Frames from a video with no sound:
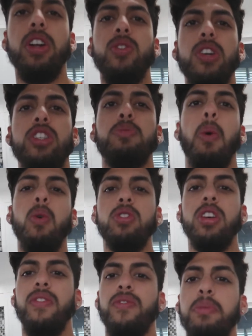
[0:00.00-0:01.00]
going to
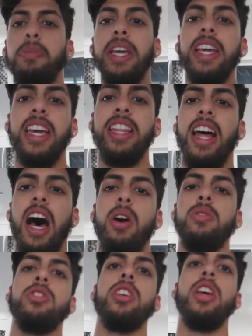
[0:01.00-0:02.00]
expose him for peeing in the
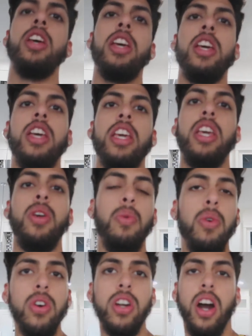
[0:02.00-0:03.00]
house, he
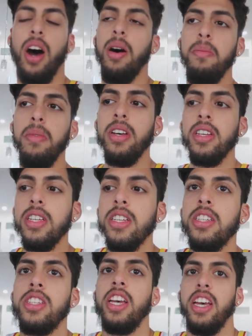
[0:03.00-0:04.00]
will come
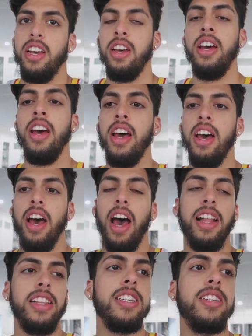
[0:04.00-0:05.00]
sit at